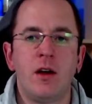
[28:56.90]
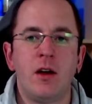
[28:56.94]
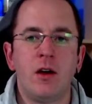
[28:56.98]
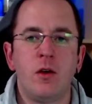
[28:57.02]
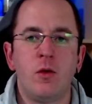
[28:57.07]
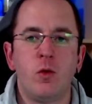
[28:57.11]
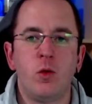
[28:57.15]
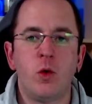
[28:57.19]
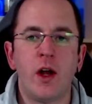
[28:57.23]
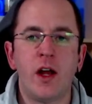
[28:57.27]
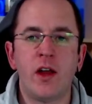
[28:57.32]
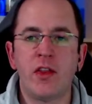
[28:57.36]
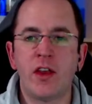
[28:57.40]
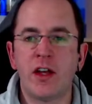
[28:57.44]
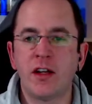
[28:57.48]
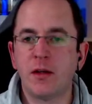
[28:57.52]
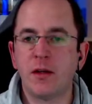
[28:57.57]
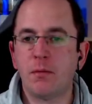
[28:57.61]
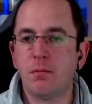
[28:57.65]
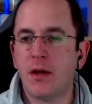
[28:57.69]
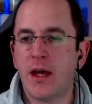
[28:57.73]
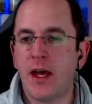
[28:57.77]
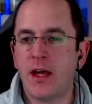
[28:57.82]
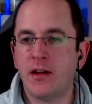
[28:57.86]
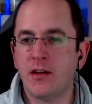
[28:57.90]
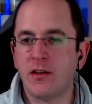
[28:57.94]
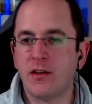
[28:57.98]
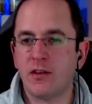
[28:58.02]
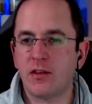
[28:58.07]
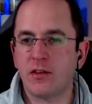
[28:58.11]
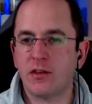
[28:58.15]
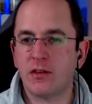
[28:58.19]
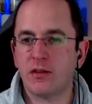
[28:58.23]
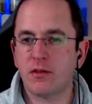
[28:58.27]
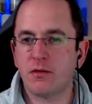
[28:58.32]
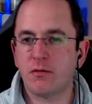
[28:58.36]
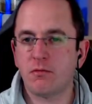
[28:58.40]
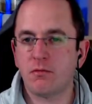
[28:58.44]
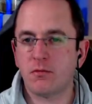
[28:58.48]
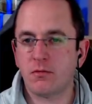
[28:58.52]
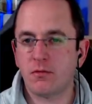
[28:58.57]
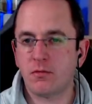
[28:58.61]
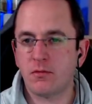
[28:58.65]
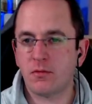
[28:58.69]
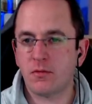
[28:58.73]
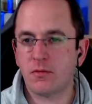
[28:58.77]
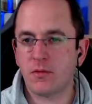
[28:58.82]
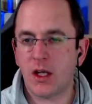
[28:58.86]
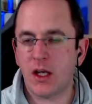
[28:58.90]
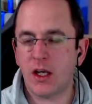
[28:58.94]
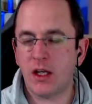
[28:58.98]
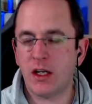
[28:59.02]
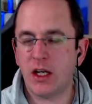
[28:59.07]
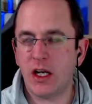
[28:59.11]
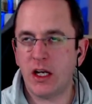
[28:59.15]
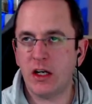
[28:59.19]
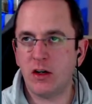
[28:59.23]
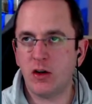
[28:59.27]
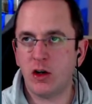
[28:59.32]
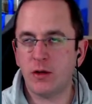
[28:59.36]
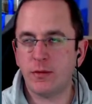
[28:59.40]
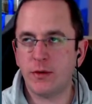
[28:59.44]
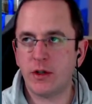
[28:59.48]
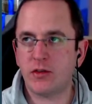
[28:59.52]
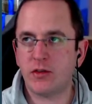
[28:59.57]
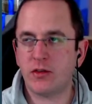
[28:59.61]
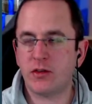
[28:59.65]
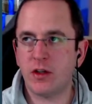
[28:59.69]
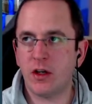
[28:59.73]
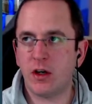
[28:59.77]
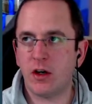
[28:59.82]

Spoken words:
Well, that depends. In almost